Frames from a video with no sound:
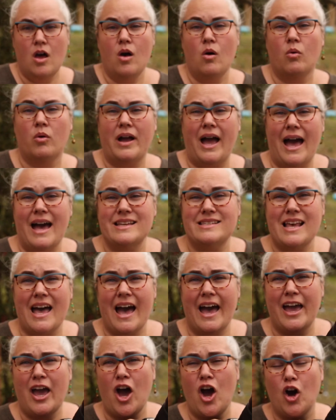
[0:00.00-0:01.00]
Well guys,
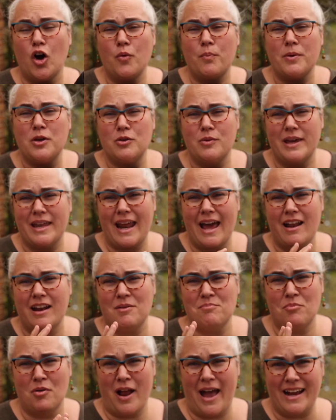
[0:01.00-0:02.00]
I hope you get out
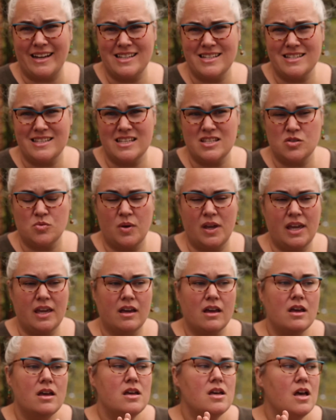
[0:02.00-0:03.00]
and practice this
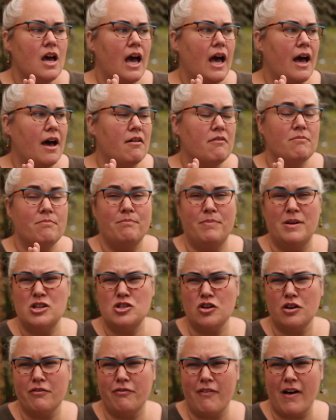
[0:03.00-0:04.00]
week. Be
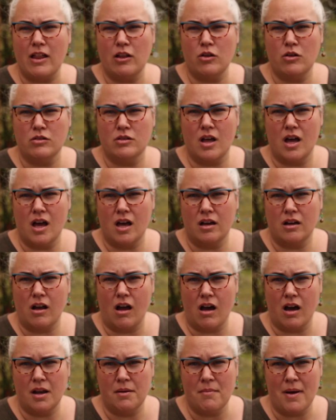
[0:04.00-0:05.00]
sure to follow along
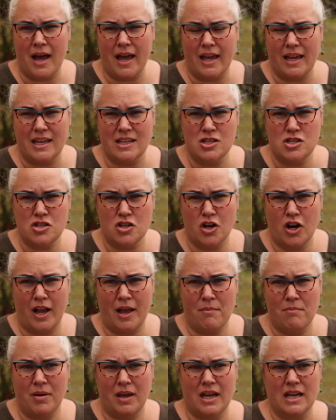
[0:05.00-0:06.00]
on my
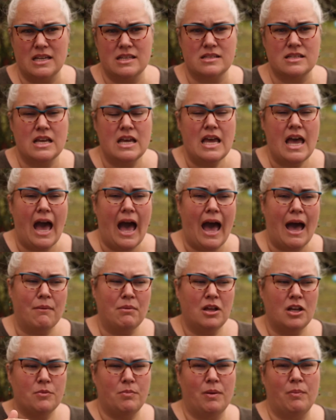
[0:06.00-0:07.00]
Instagram because
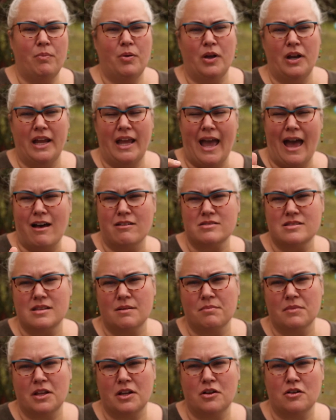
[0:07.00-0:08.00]
I'm gonna be putting out
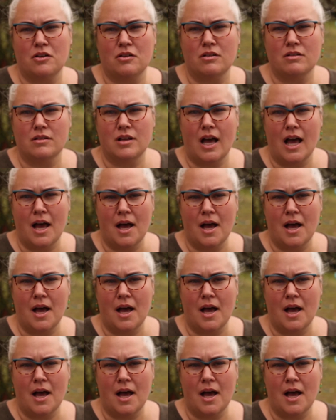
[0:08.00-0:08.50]
some little